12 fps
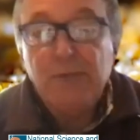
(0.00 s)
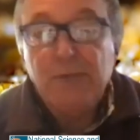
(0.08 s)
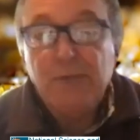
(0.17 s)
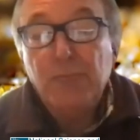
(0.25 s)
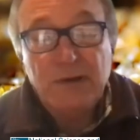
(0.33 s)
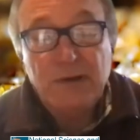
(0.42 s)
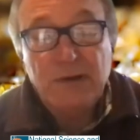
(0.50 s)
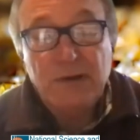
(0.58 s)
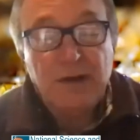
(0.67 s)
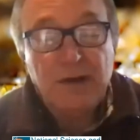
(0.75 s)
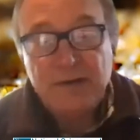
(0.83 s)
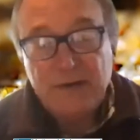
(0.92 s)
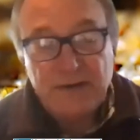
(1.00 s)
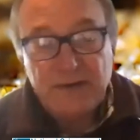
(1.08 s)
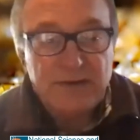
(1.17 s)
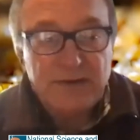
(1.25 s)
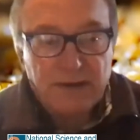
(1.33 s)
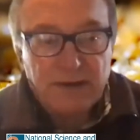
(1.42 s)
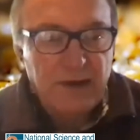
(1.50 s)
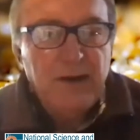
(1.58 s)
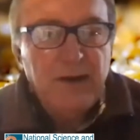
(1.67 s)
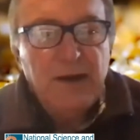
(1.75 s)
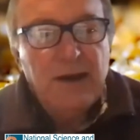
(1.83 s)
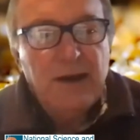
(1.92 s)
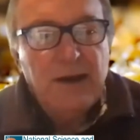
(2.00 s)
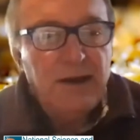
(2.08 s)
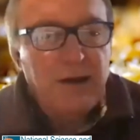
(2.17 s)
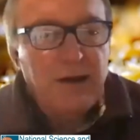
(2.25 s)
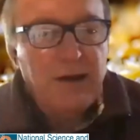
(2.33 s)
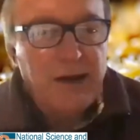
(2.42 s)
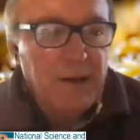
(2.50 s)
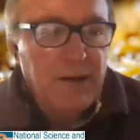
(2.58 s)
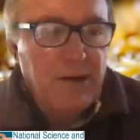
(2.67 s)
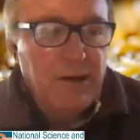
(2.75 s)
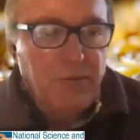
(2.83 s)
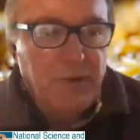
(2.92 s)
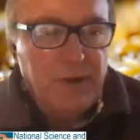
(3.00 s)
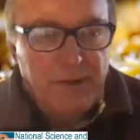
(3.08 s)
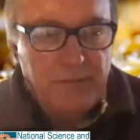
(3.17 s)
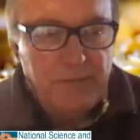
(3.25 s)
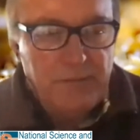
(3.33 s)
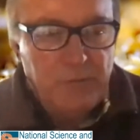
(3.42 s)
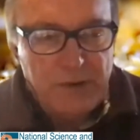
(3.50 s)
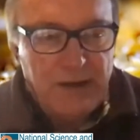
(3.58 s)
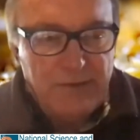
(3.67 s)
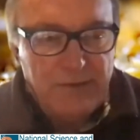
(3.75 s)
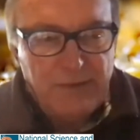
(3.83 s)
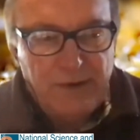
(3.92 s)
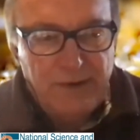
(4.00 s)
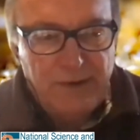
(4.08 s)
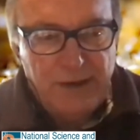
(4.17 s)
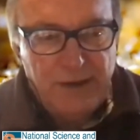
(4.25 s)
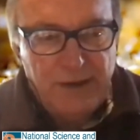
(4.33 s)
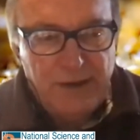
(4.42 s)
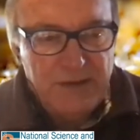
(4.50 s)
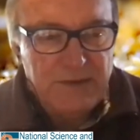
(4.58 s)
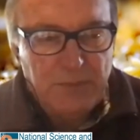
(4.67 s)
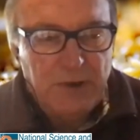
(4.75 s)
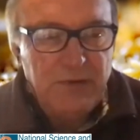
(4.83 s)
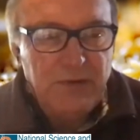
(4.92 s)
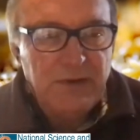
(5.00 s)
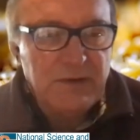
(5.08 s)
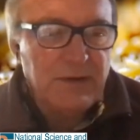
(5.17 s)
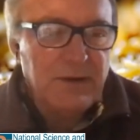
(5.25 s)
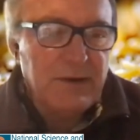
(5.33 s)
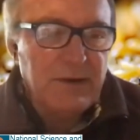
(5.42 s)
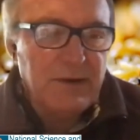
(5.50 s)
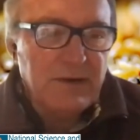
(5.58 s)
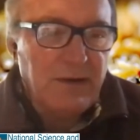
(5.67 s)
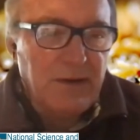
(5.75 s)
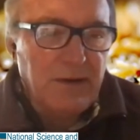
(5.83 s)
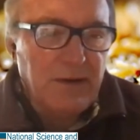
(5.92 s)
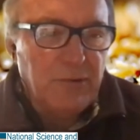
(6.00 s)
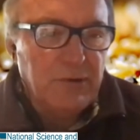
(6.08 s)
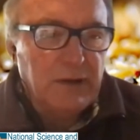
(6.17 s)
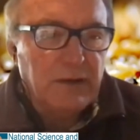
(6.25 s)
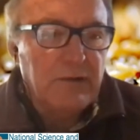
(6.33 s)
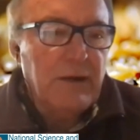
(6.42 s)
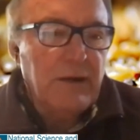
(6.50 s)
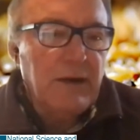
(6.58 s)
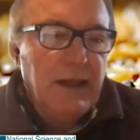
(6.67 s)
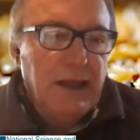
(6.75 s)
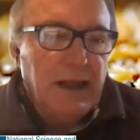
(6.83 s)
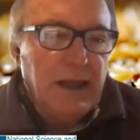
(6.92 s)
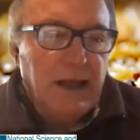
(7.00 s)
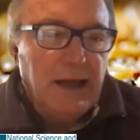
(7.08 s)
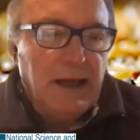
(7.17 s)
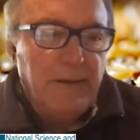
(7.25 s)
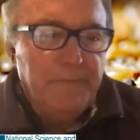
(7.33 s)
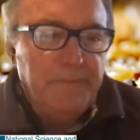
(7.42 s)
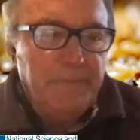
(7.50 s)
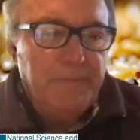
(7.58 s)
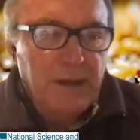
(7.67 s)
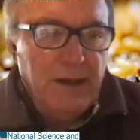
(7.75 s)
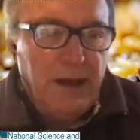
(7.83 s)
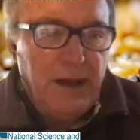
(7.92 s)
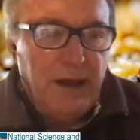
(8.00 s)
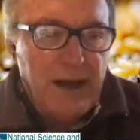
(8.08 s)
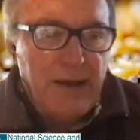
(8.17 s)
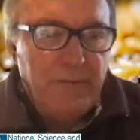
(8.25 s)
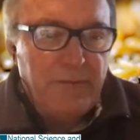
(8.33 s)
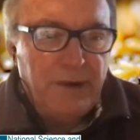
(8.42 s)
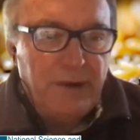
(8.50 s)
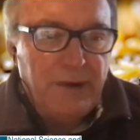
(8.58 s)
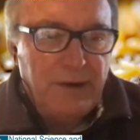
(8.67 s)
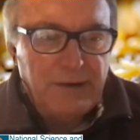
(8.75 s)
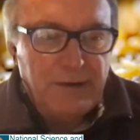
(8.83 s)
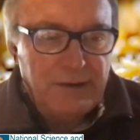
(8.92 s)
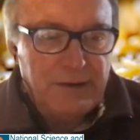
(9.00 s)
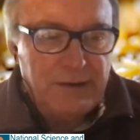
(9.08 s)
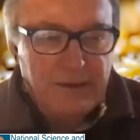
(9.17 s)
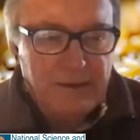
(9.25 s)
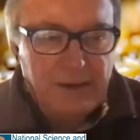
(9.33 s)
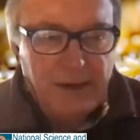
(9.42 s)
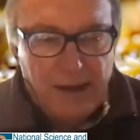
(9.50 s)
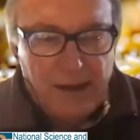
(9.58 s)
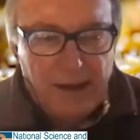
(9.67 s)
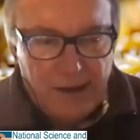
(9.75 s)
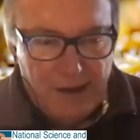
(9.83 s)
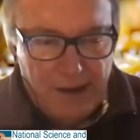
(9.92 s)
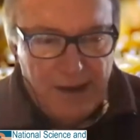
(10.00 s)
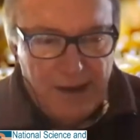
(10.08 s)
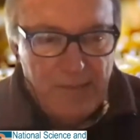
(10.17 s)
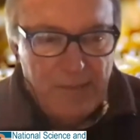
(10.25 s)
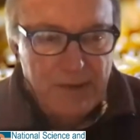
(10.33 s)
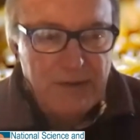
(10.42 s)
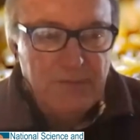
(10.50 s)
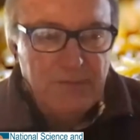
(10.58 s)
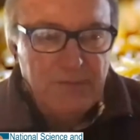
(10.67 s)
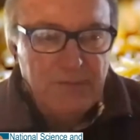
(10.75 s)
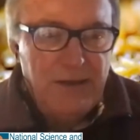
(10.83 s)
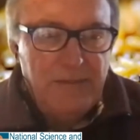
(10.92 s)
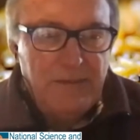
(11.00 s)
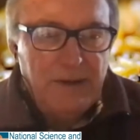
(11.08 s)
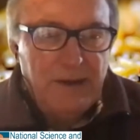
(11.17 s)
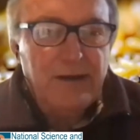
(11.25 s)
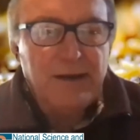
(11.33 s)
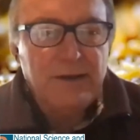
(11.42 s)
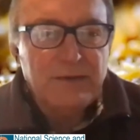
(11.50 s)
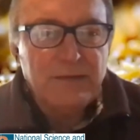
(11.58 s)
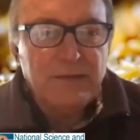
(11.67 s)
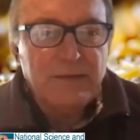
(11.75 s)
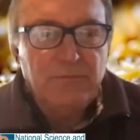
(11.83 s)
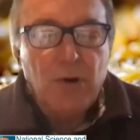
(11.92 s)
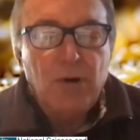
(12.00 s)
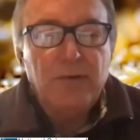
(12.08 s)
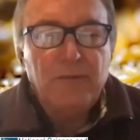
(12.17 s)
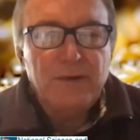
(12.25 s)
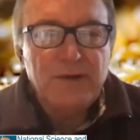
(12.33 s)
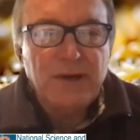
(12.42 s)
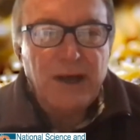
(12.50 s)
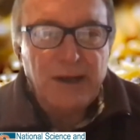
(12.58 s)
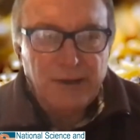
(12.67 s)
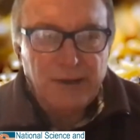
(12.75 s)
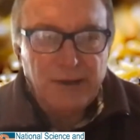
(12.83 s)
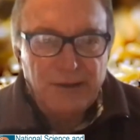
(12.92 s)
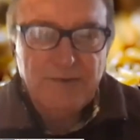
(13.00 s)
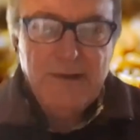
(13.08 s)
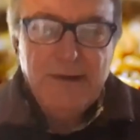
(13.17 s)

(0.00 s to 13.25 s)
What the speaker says: which can assist us with protecting these species that are so important. In Africa, amateur beekeeping is more of a challenge